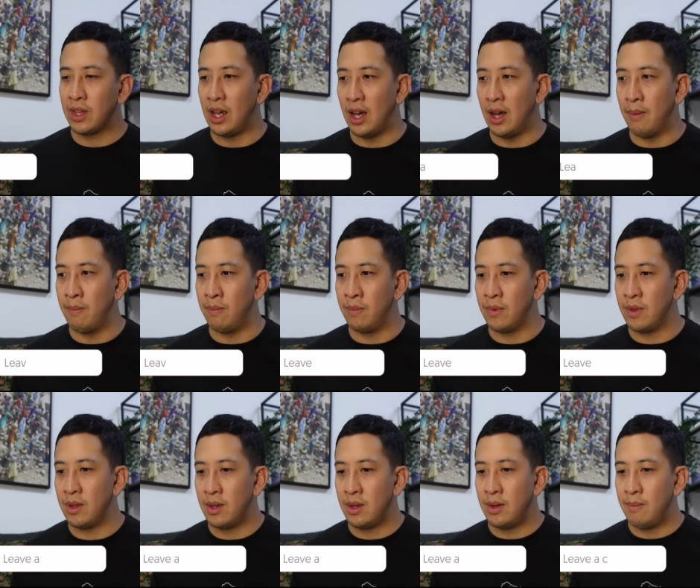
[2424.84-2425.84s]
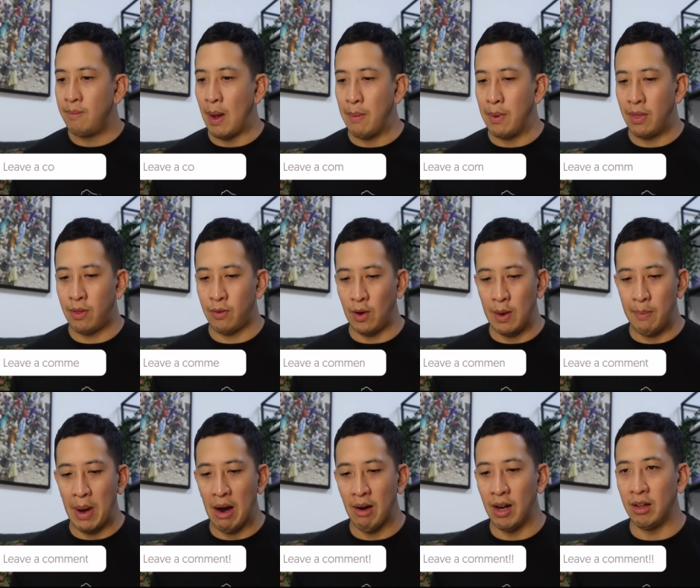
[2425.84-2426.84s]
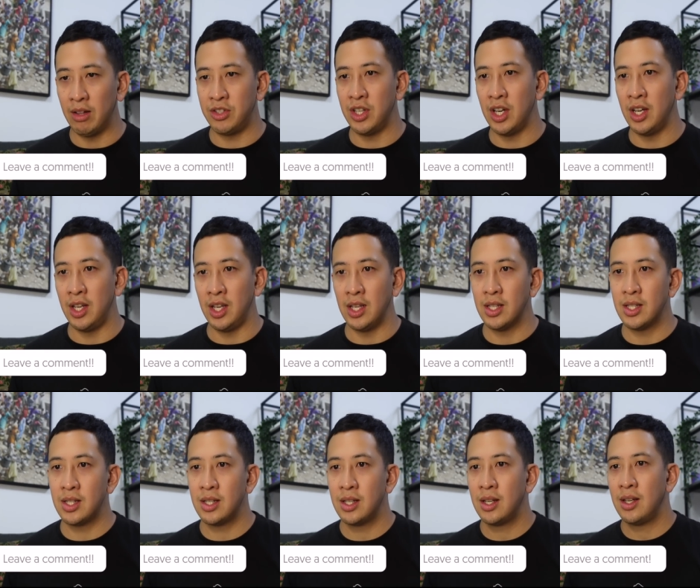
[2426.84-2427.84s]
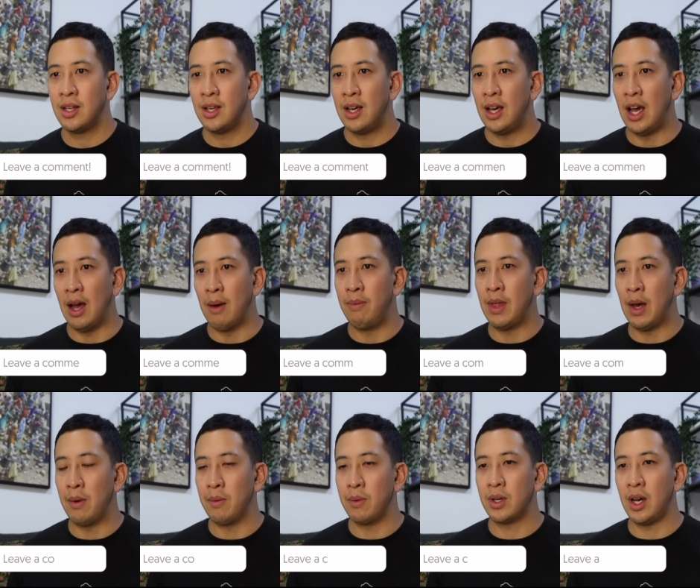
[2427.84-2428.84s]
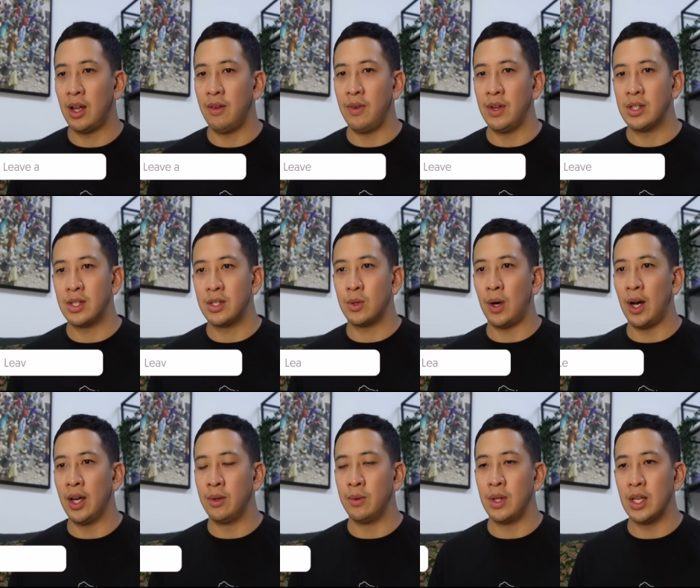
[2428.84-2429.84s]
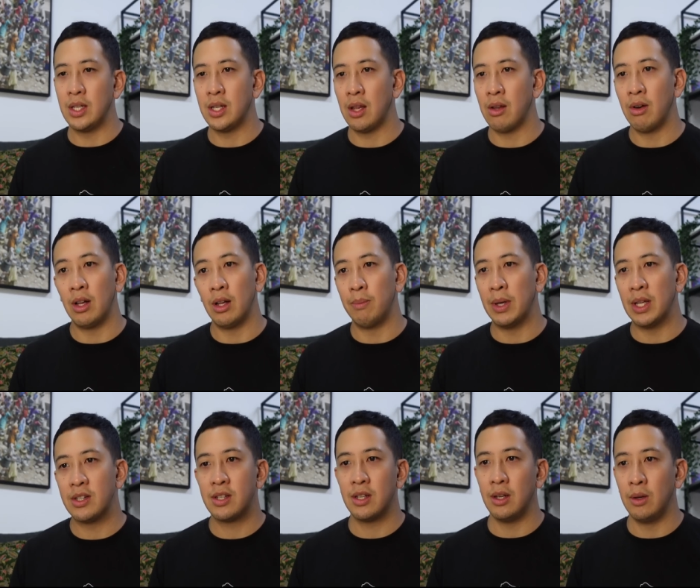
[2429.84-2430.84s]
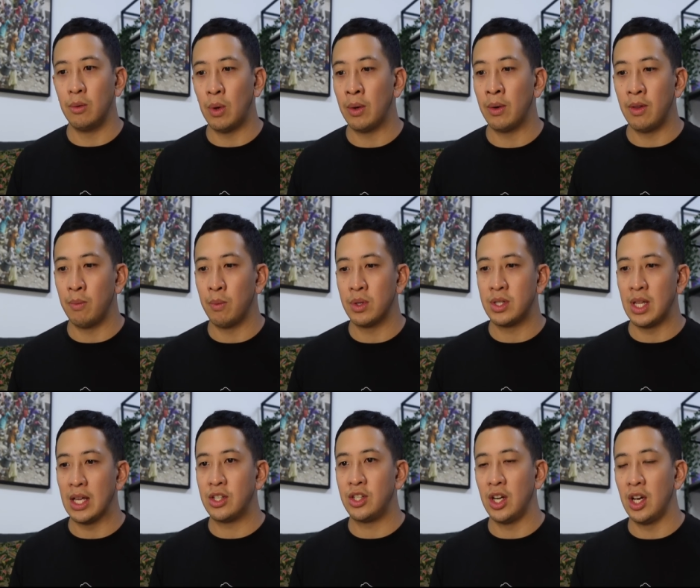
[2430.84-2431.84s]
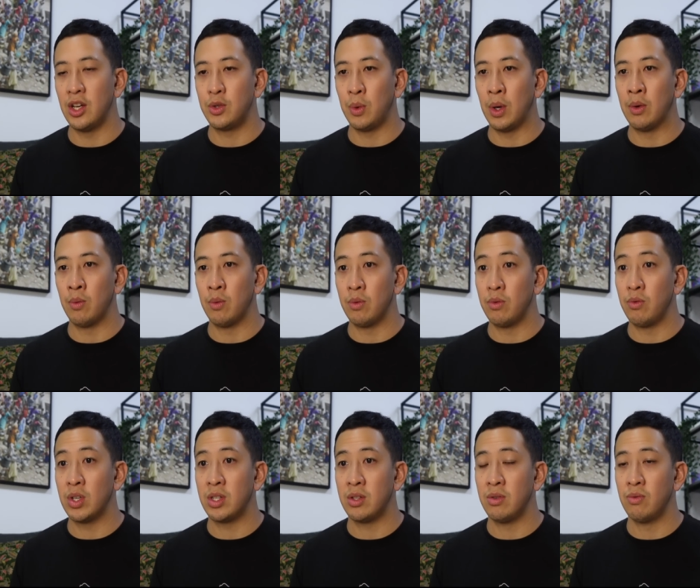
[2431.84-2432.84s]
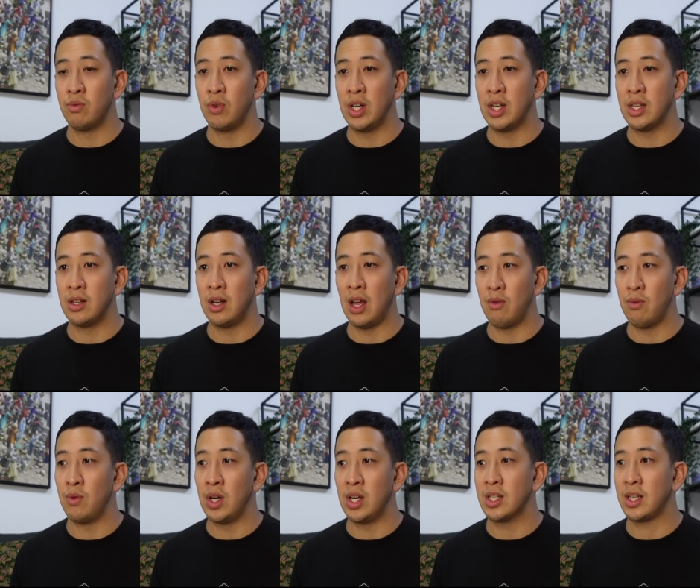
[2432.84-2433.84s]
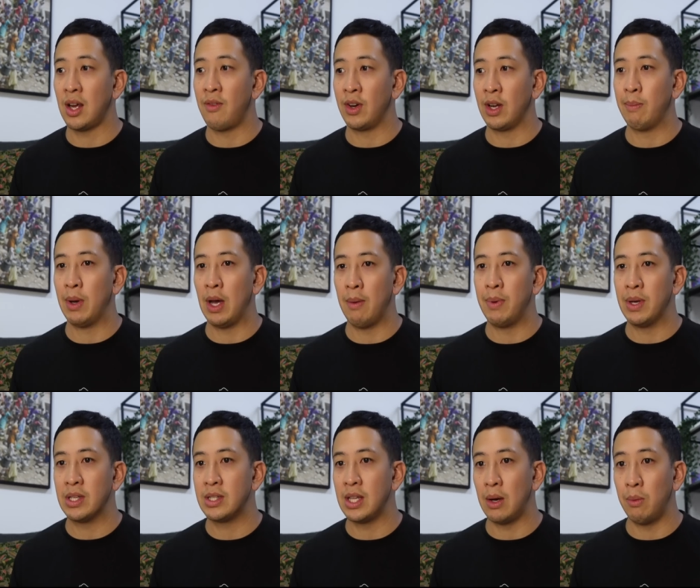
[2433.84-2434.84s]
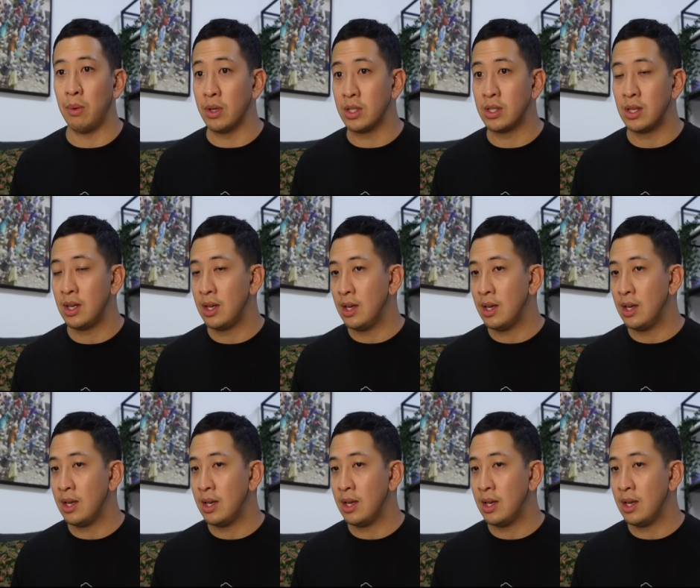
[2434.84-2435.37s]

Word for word: um, maybe three parallel journeys um, that kind of intertwined with each other a little bit too. One of them was that church one, was re like rediscovering a purpose that was